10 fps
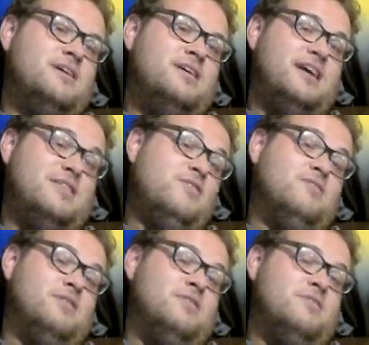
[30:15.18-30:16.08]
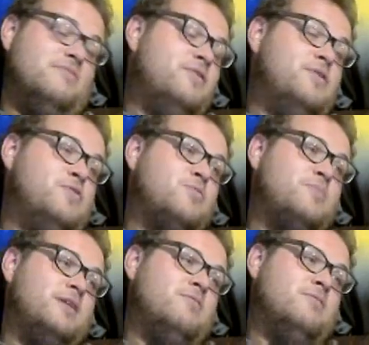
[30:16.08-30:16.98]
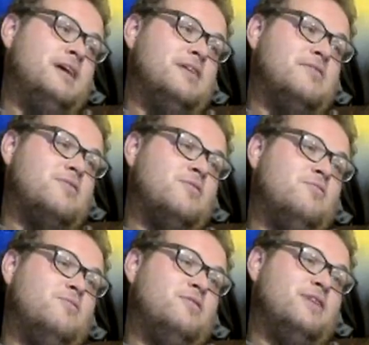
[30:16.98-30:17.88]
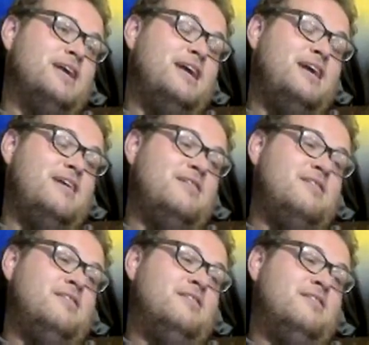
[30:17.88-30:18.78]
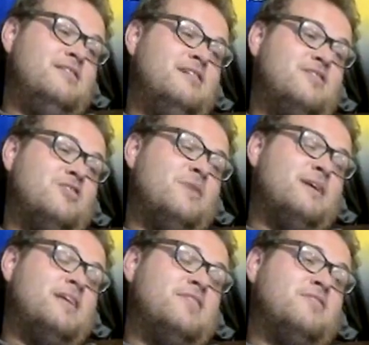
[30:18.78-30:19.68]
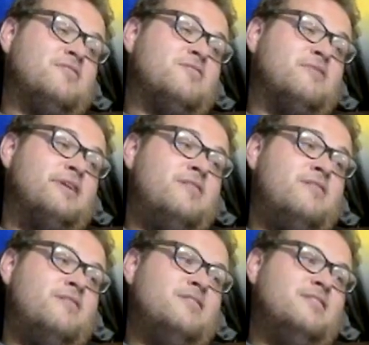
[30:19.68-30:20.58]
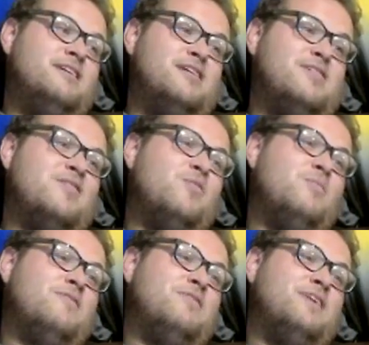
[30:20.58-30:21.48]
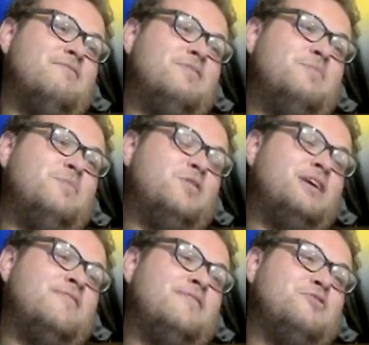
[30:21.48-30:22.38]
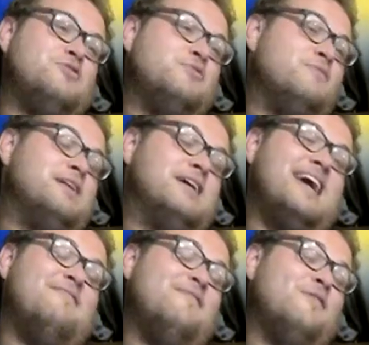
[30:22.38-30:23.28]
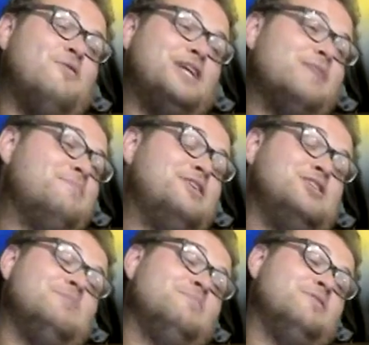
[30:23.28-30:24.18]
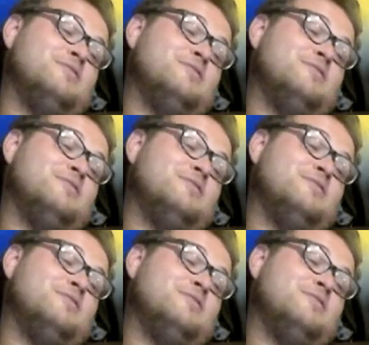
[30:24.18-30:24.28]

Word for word: I do. It was a voodoo spell. I sold your knee, I sold my cousin's career, and I sold my flag football team's future when the KFL championship.